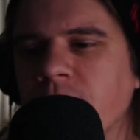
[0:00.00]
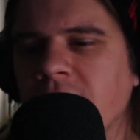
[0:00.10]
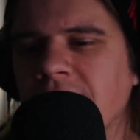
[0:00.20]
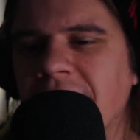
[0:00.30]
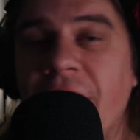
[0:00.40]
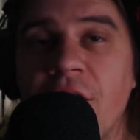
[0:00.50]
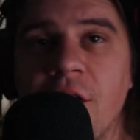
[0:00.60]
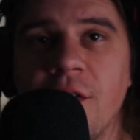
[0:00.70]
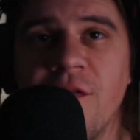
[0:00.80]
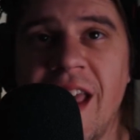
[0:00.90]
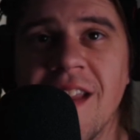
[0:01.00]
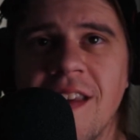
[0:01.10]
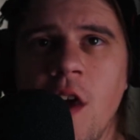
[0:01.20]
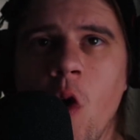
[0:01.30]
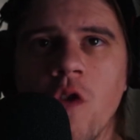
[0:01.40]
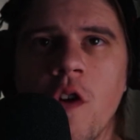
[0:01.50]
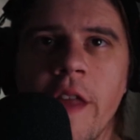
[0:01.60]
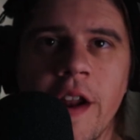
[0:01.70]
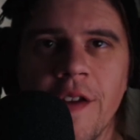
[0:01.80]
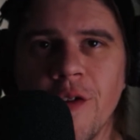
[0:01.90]
leather fancy holder
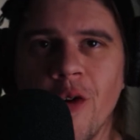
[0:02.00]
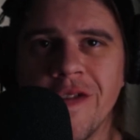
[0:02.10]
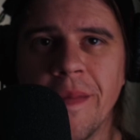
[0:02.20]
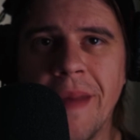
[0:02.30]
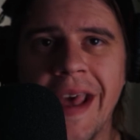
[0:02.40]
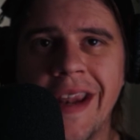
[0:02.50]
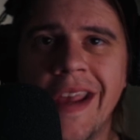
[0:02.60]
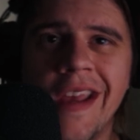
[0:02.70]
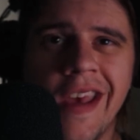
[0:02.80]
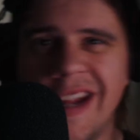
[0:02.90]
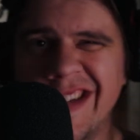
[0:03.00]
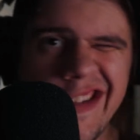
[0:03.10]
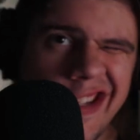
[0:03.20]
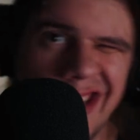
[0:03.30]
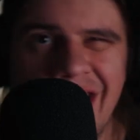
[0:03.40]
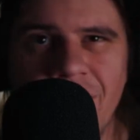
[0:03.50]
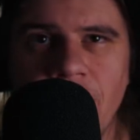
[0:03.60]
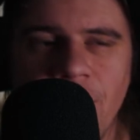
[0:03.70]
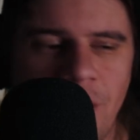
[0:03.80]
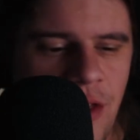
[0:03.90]
that also holds a pen, and I just stuffed it
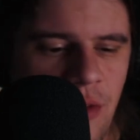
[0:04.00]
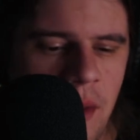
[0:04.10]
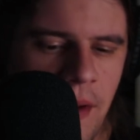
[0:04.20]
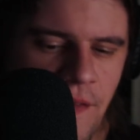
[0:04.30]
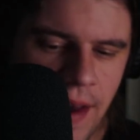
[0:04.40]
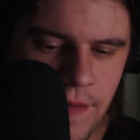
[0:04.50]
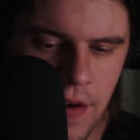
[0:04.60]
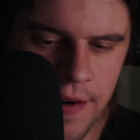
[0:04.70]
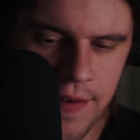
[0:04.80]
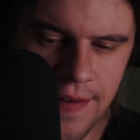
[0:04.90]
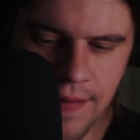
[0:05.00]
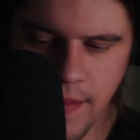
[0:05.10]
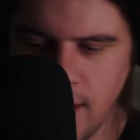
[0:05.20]
full of 3x5 cards.